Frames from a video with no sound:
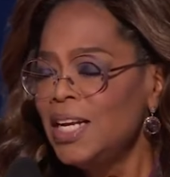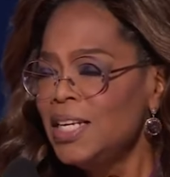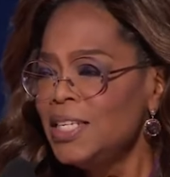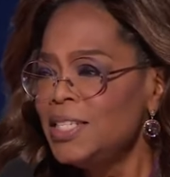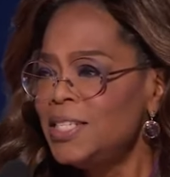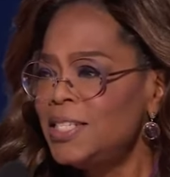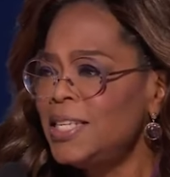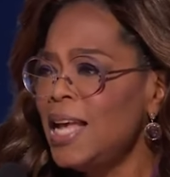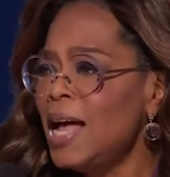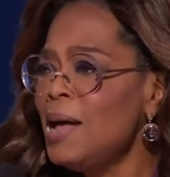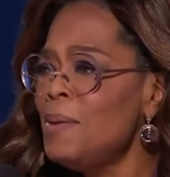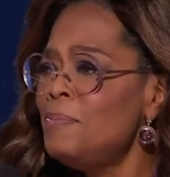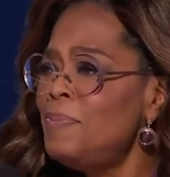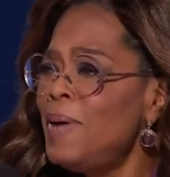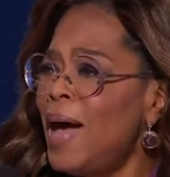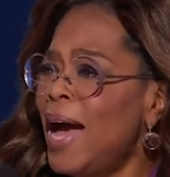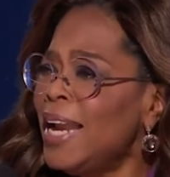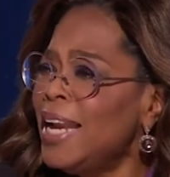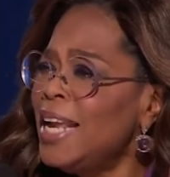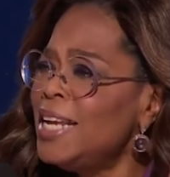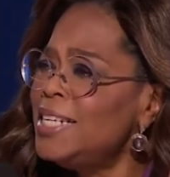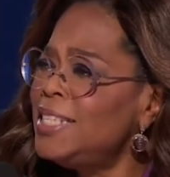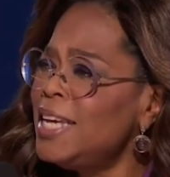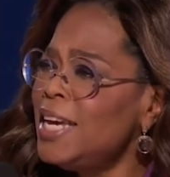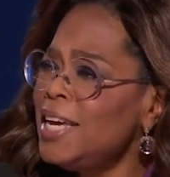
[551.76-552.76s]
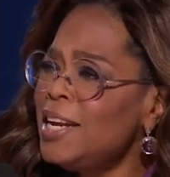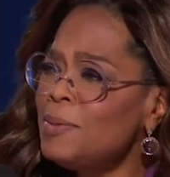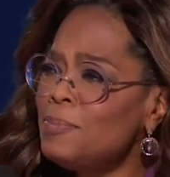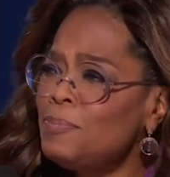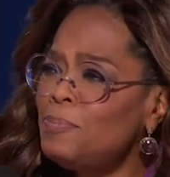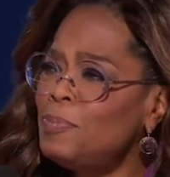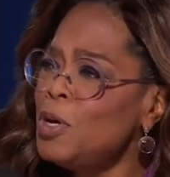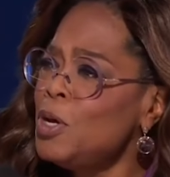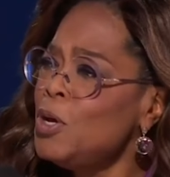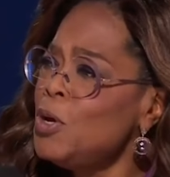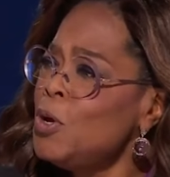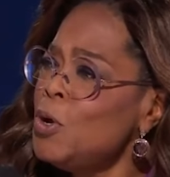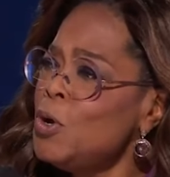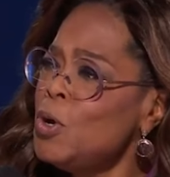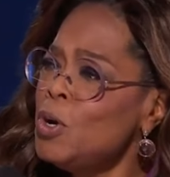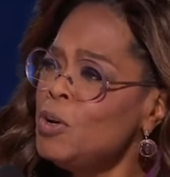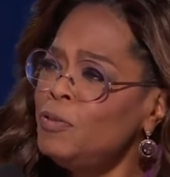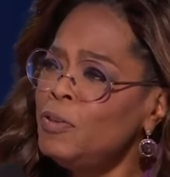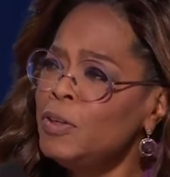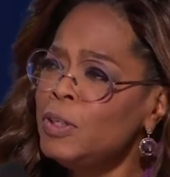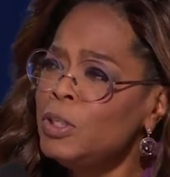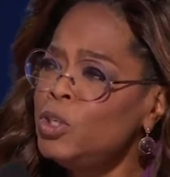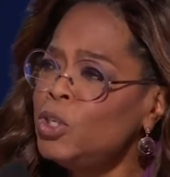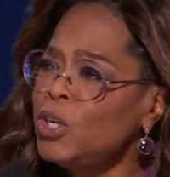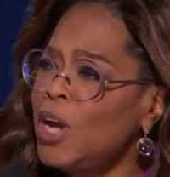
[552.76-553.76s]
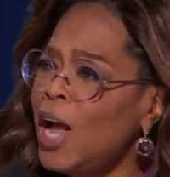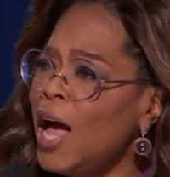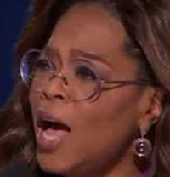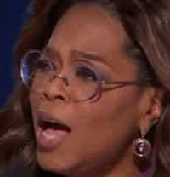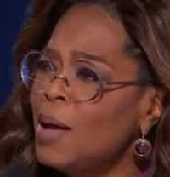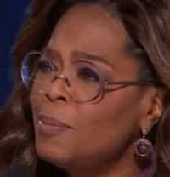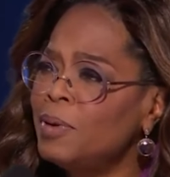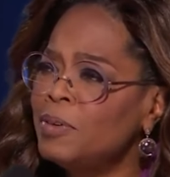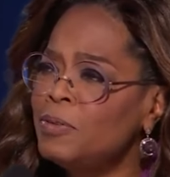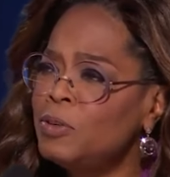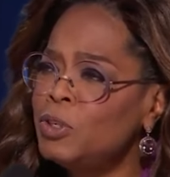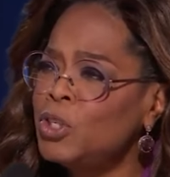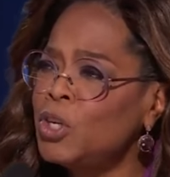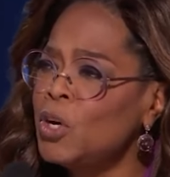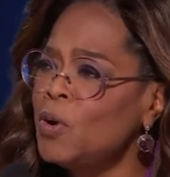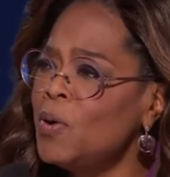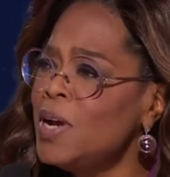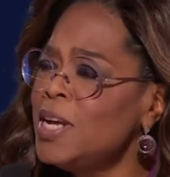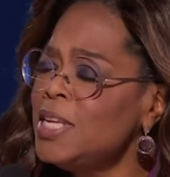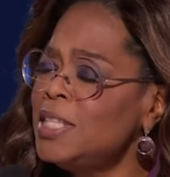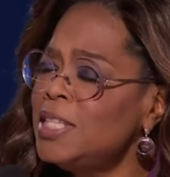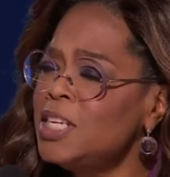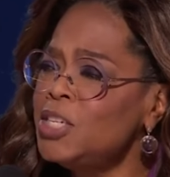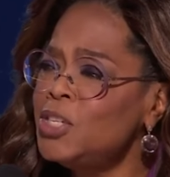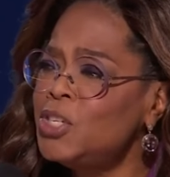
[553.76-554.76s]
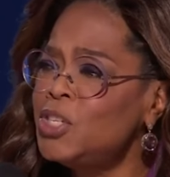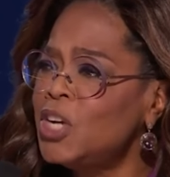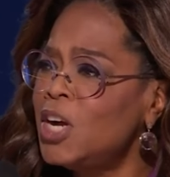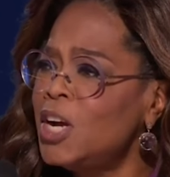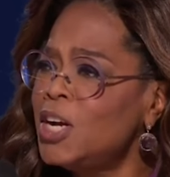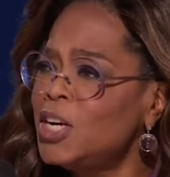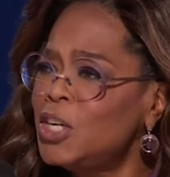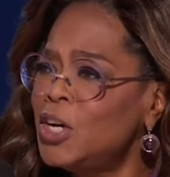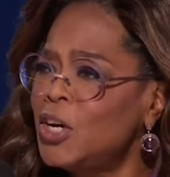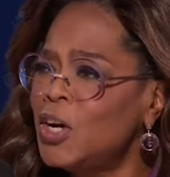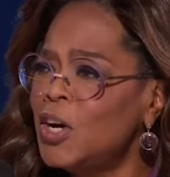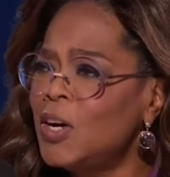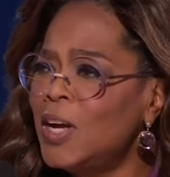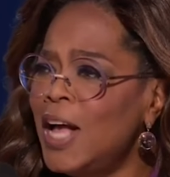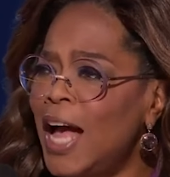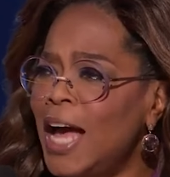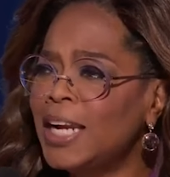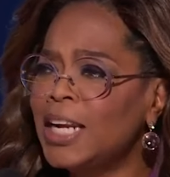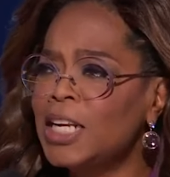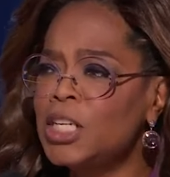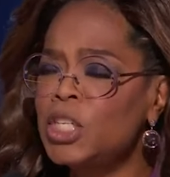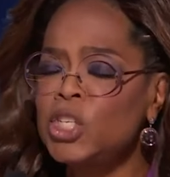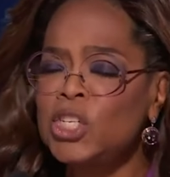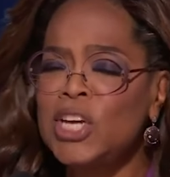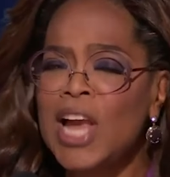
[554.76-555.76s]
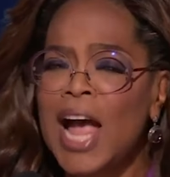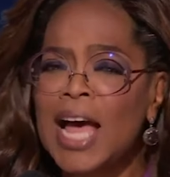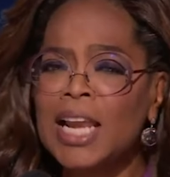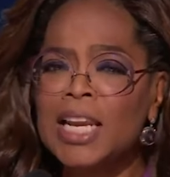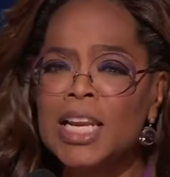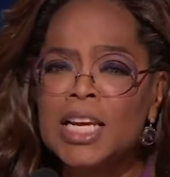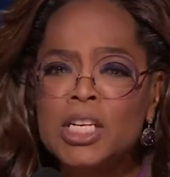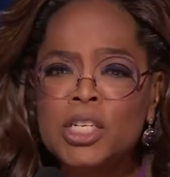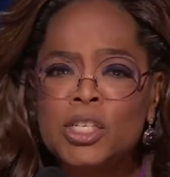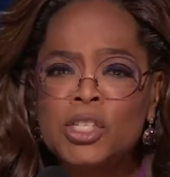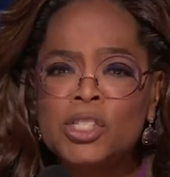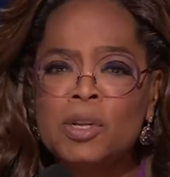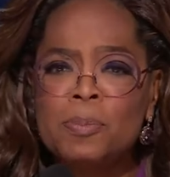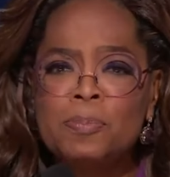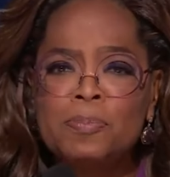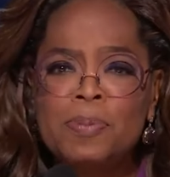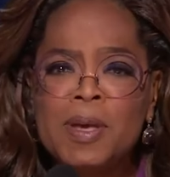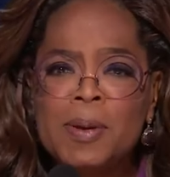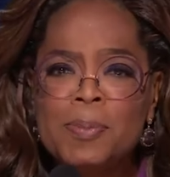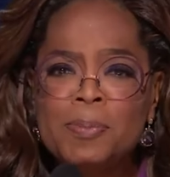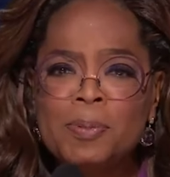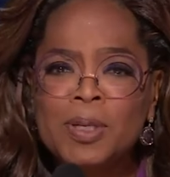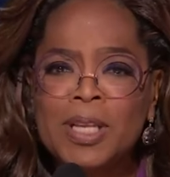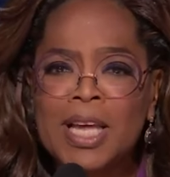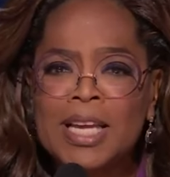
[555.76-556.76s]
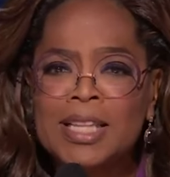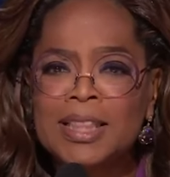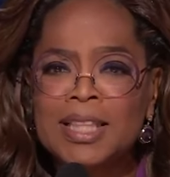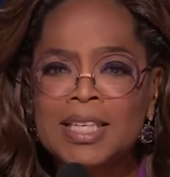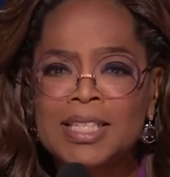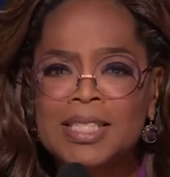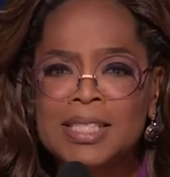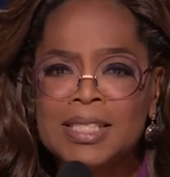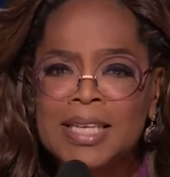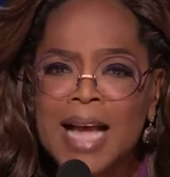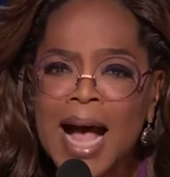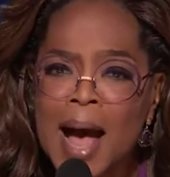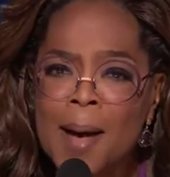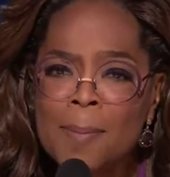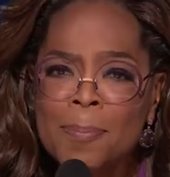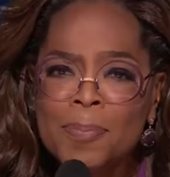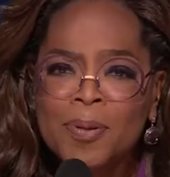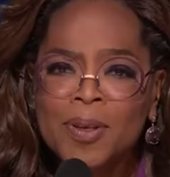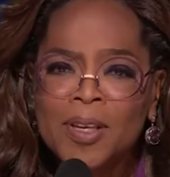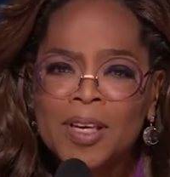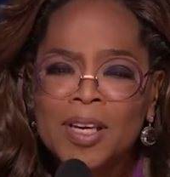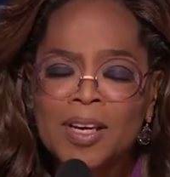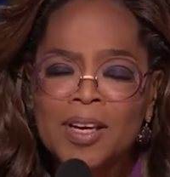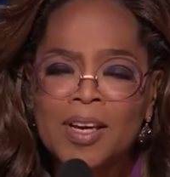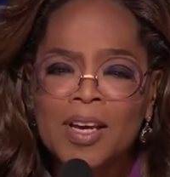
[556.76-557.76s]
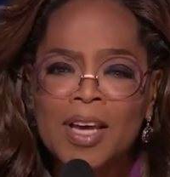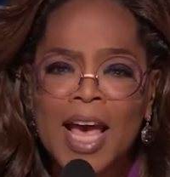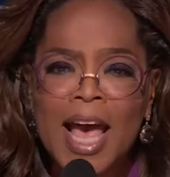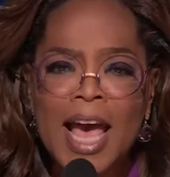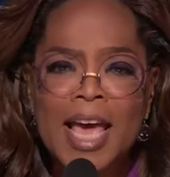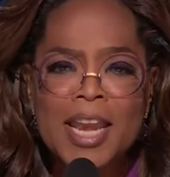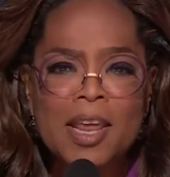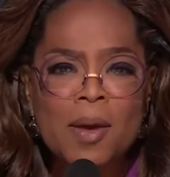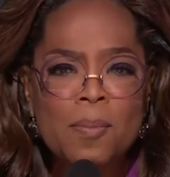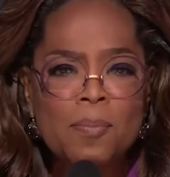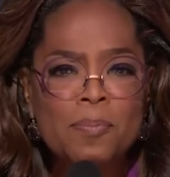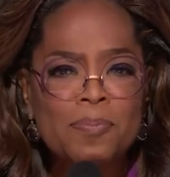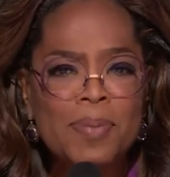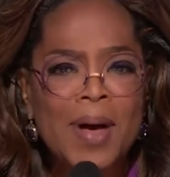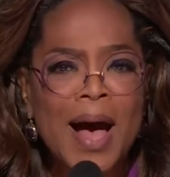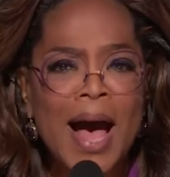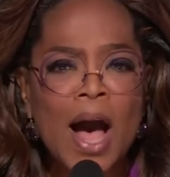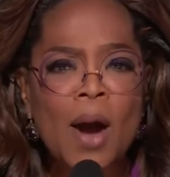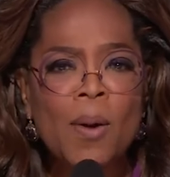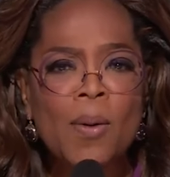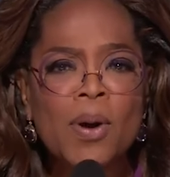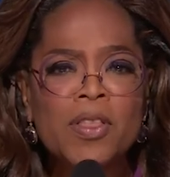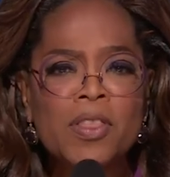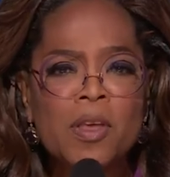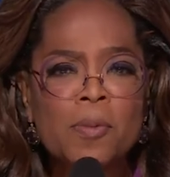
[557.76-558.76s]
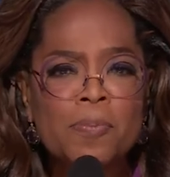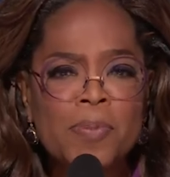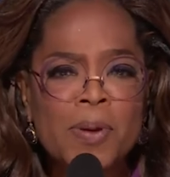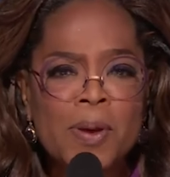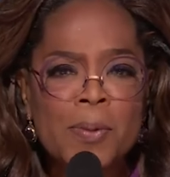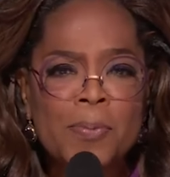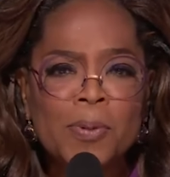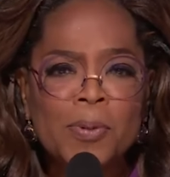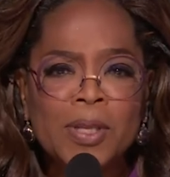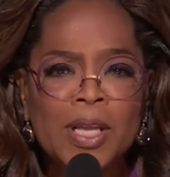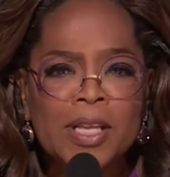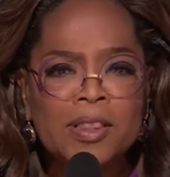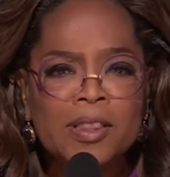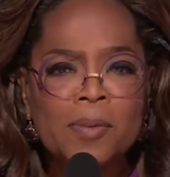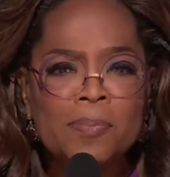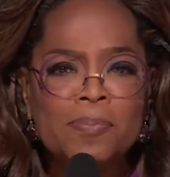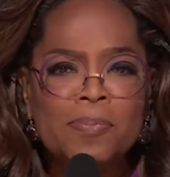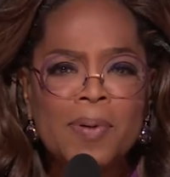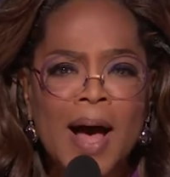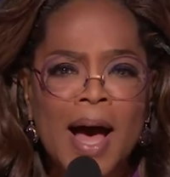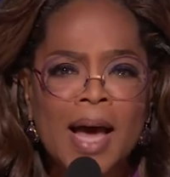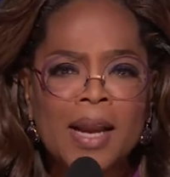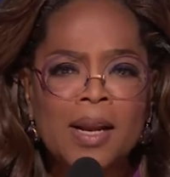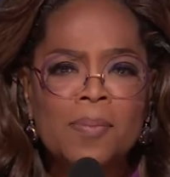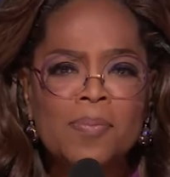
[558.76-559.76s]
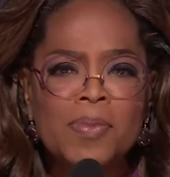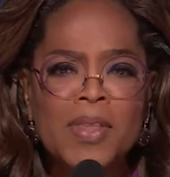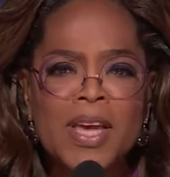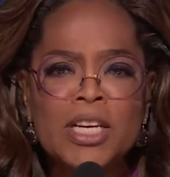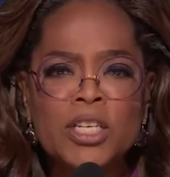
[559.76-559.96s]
somebody did a beautiful job of showing this young girl how to challenge the people at the top and empower the people at the bottom.